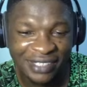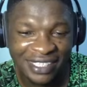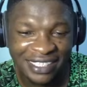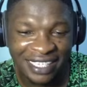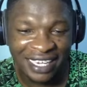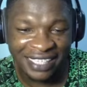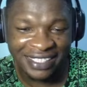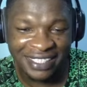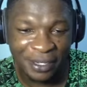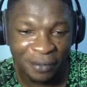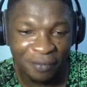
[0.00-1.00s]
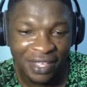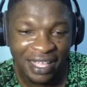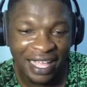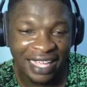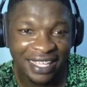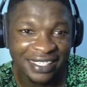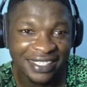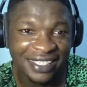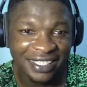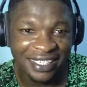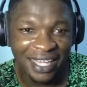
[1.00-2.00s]
in the last game against
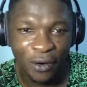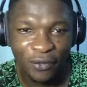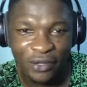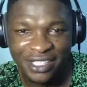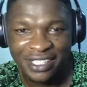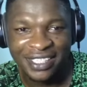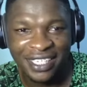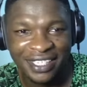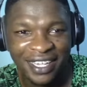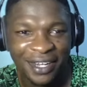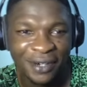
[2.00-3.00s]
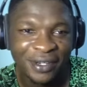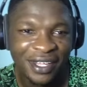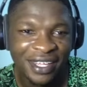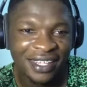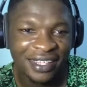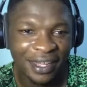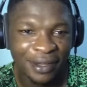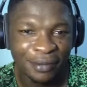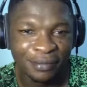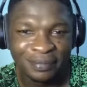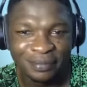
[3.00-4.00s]
Senegal. Obviously, Senegal,
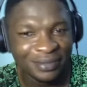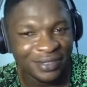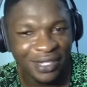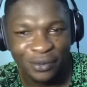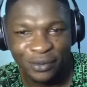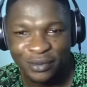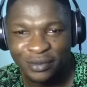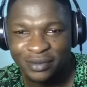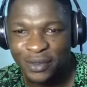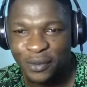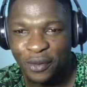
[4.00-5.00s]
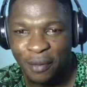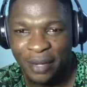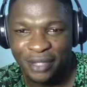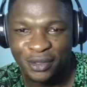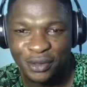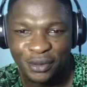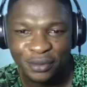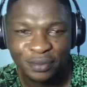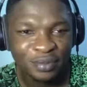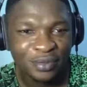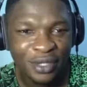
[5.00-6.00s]
they will come at you,
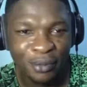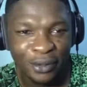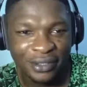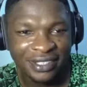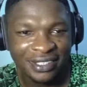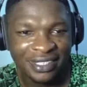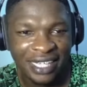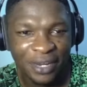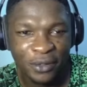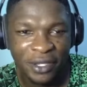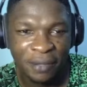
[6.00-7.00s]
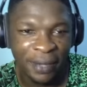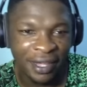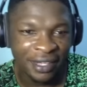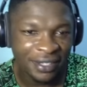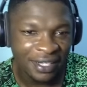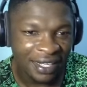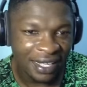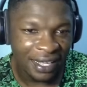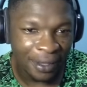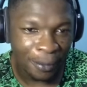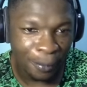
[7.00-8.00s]
but their goalkeeper,
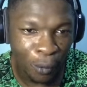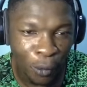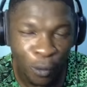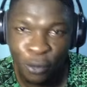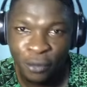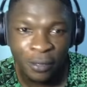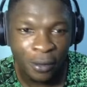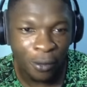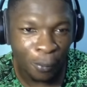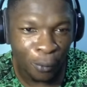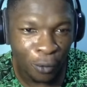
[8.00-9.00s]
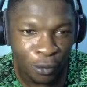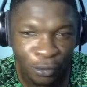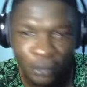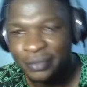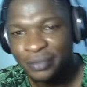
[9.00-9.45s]
Poko,